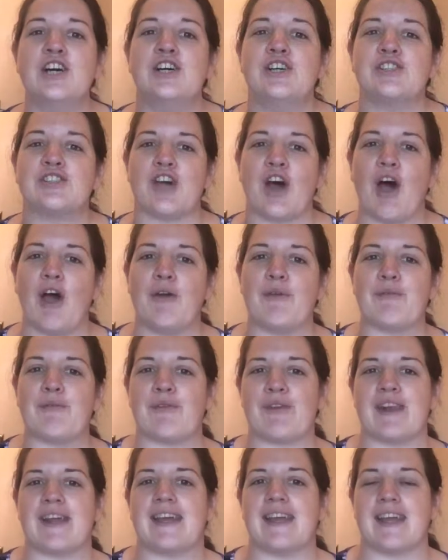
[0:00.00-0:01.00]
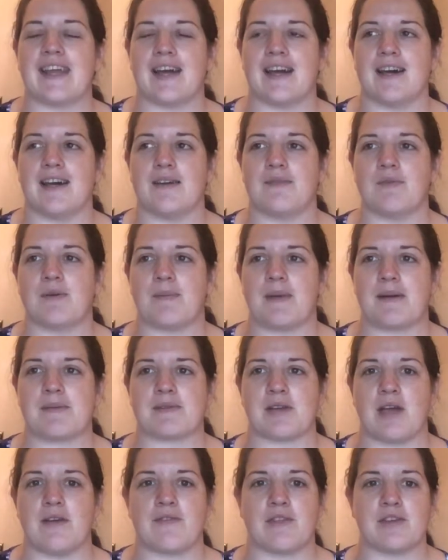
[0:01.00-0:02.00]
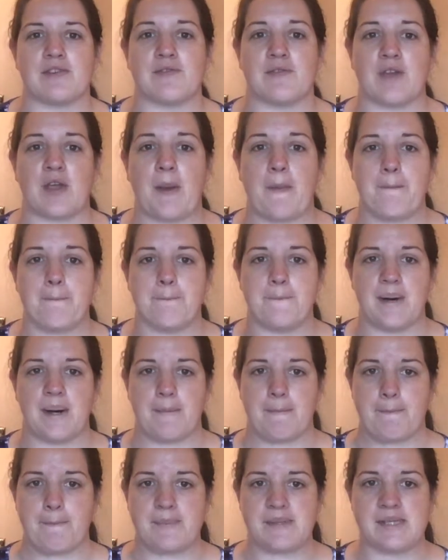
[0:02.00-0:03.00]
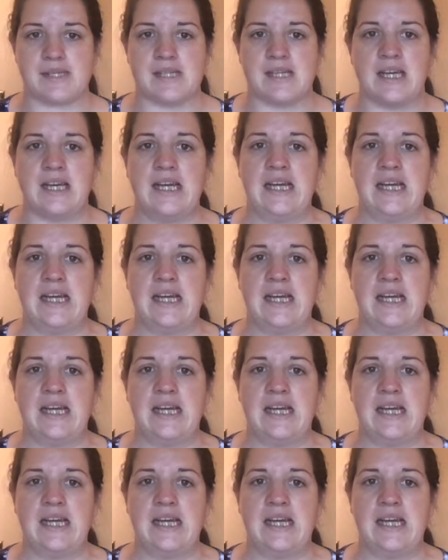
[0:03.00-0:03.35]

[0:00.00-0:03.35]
So hopefully I'll be able to go over those few bumps.